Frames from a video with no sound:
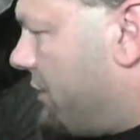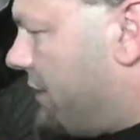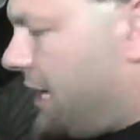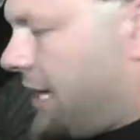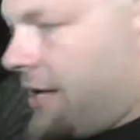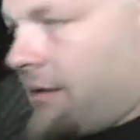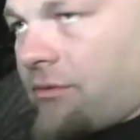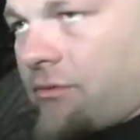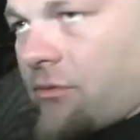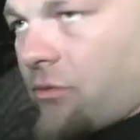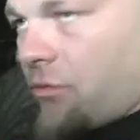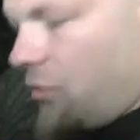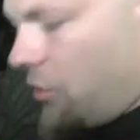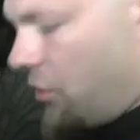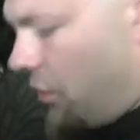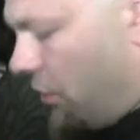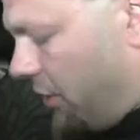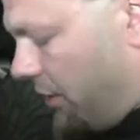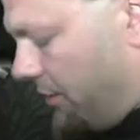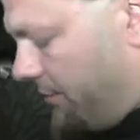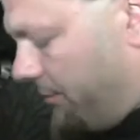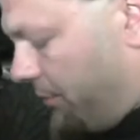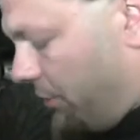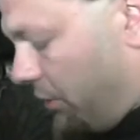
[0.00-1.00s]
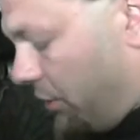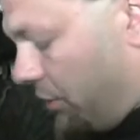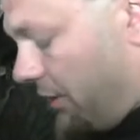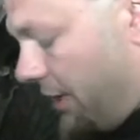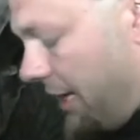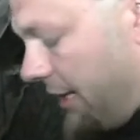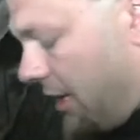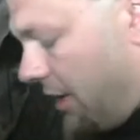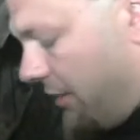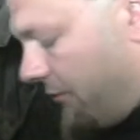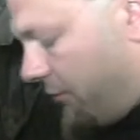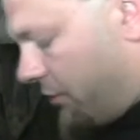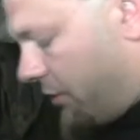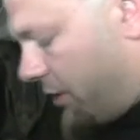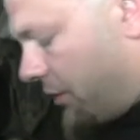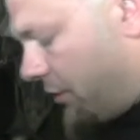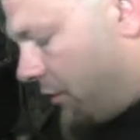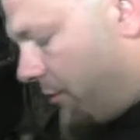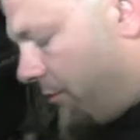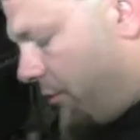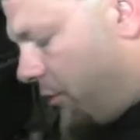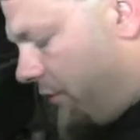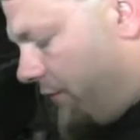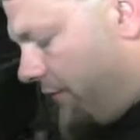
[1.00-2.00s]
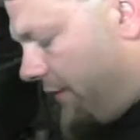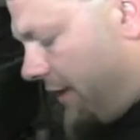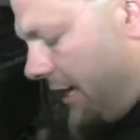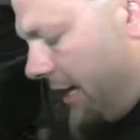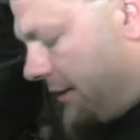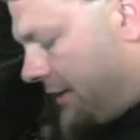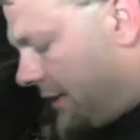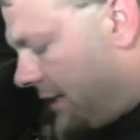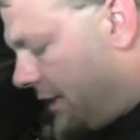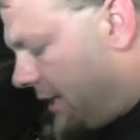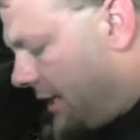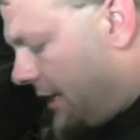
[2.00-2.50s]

that, we'll go ahead and pull that off. We're going to remove that,